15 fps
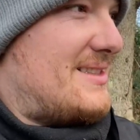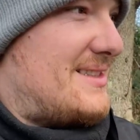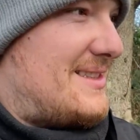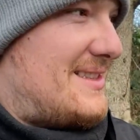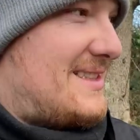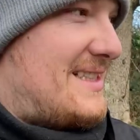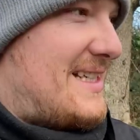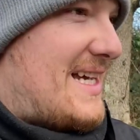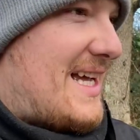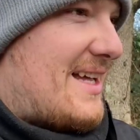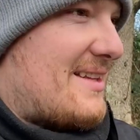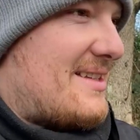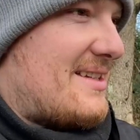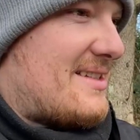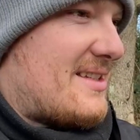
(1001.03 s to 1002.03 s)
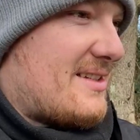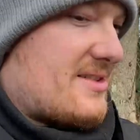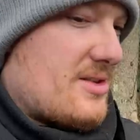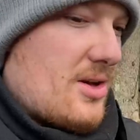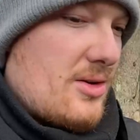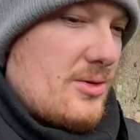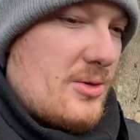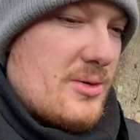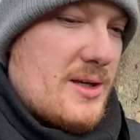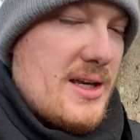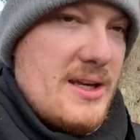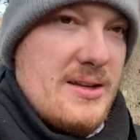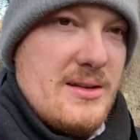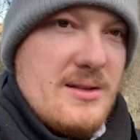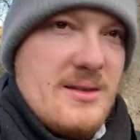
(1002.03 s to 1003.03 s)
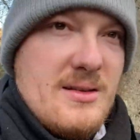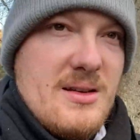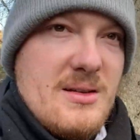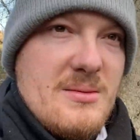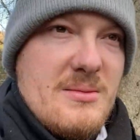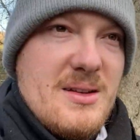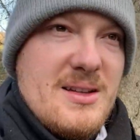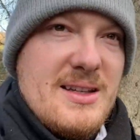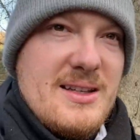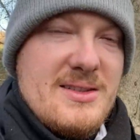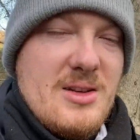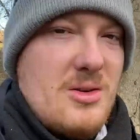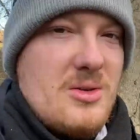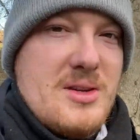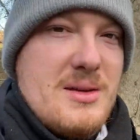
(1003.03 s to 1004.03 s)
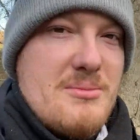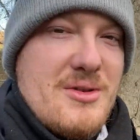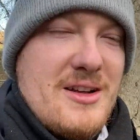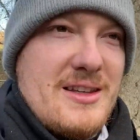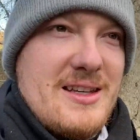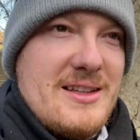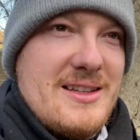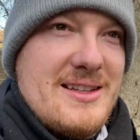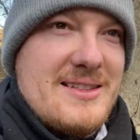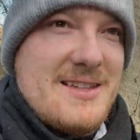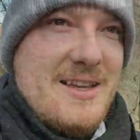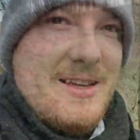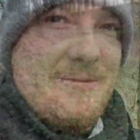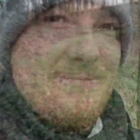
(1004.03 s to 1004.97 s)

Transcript: yeah, this is not looking, it's not looking brilliant, is it?